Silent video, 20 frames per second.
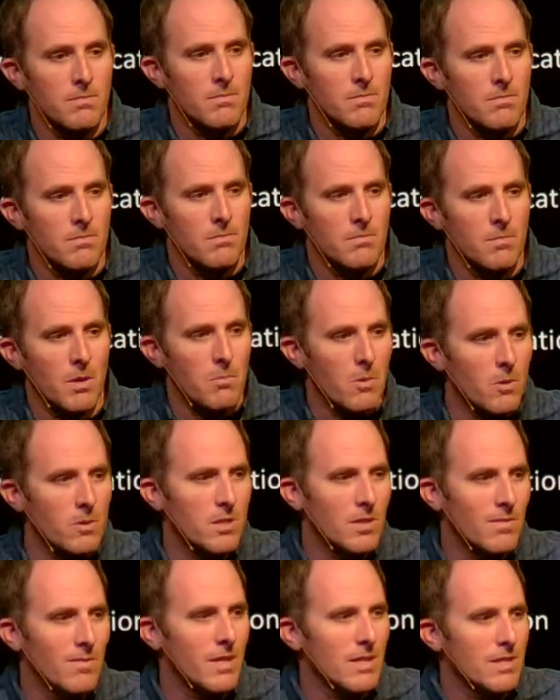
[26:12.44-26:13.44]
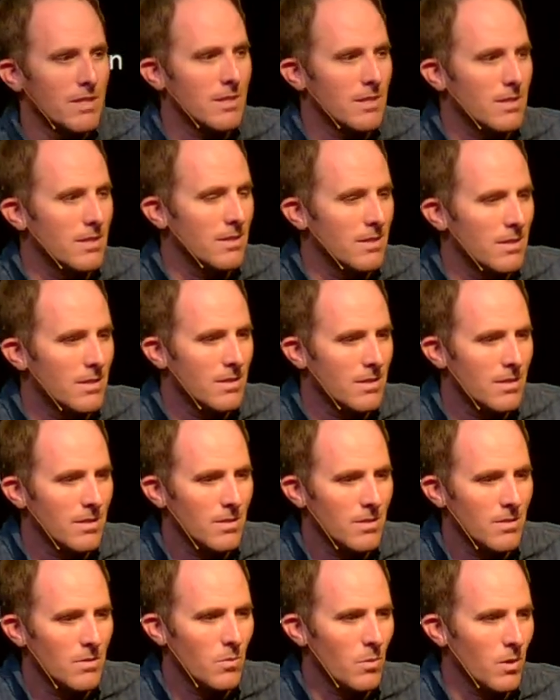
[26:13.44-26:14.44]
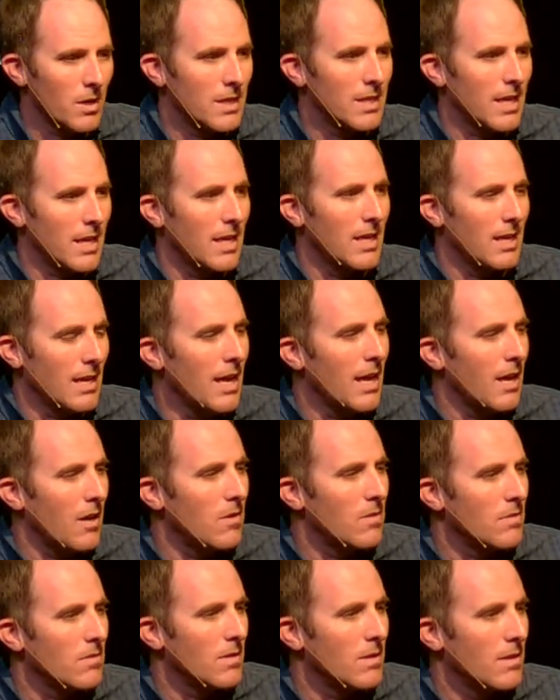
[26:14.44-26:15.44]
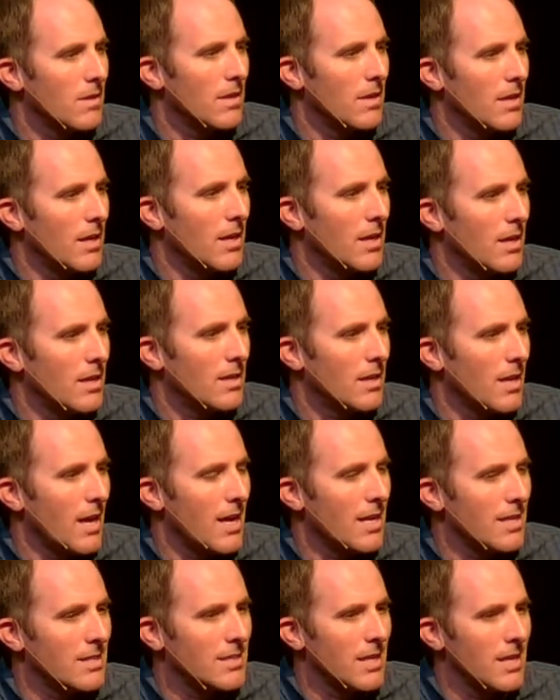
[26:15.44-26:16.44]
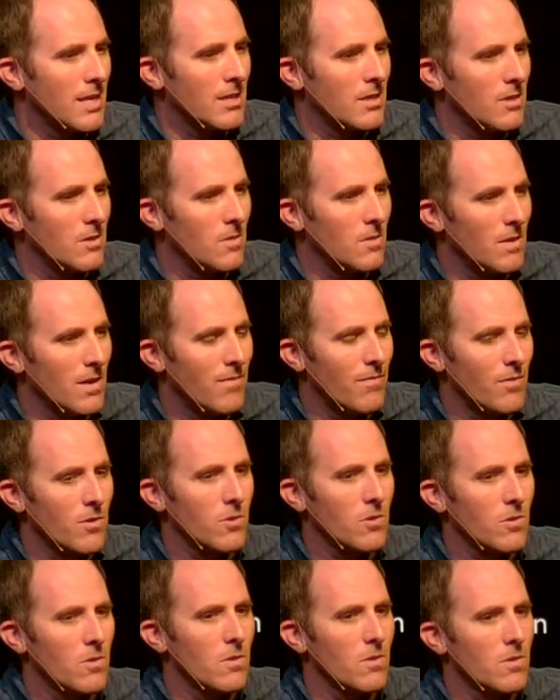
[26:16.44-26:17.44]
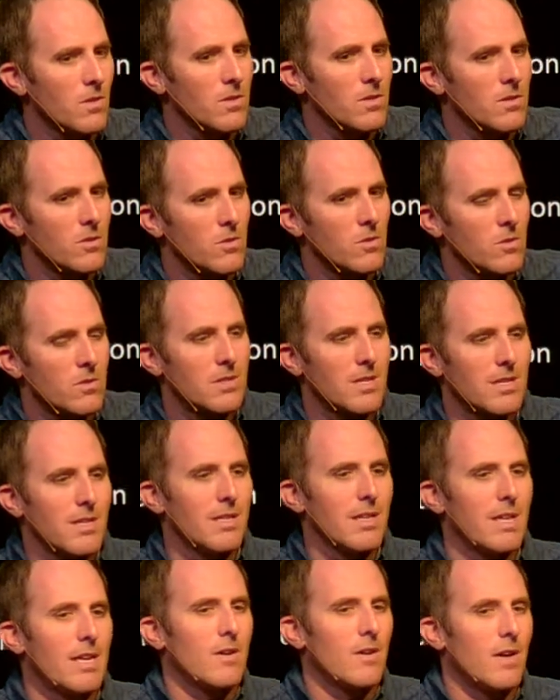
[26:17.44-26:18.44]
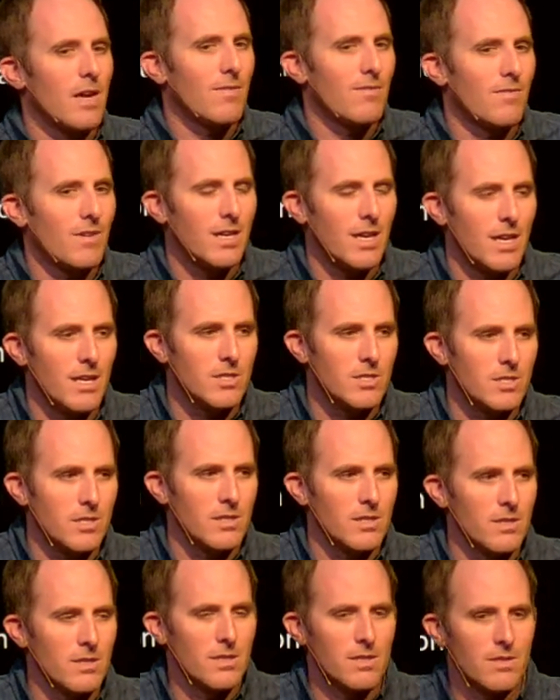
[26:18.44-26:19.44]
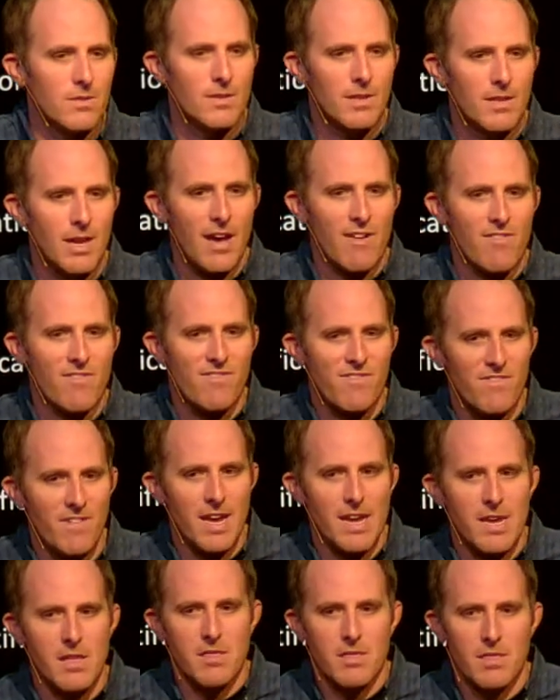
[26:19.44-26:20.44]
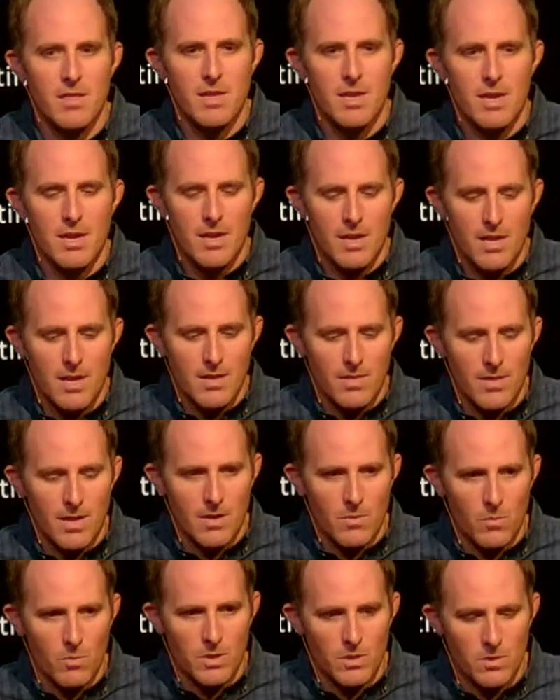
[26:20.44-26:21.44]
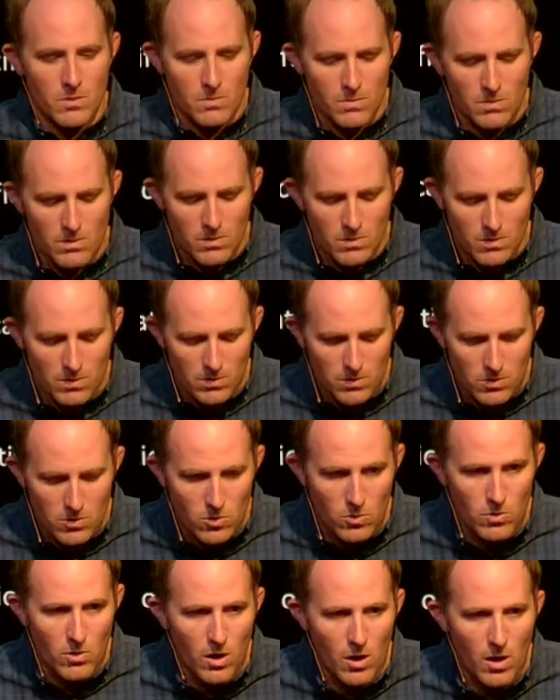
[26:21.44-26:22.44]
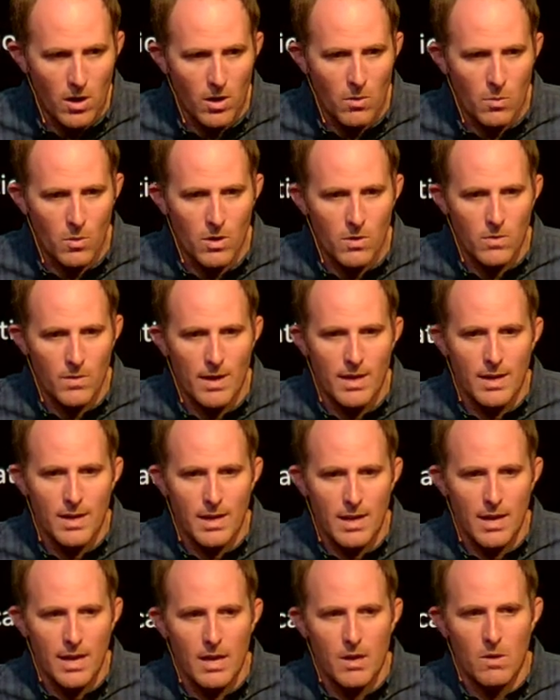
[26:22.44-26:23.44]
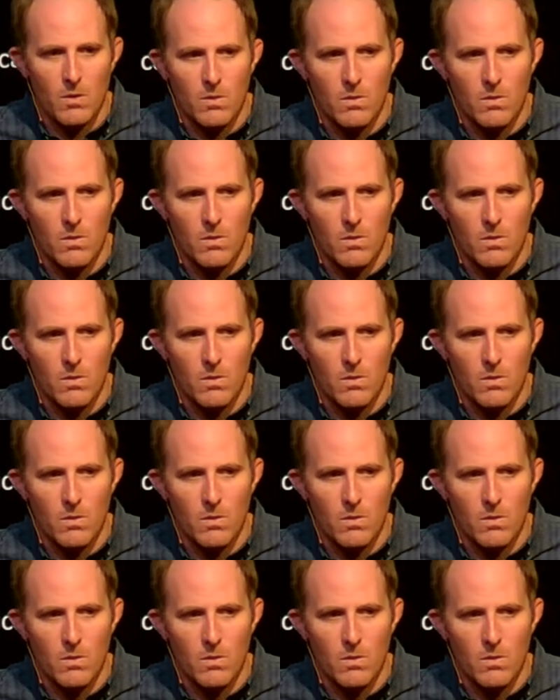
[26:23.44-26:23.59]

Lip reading: But most of us want to take it now. And God is saying to you, if you'll choose to delay gratification, have faith that when you do the hard work right now,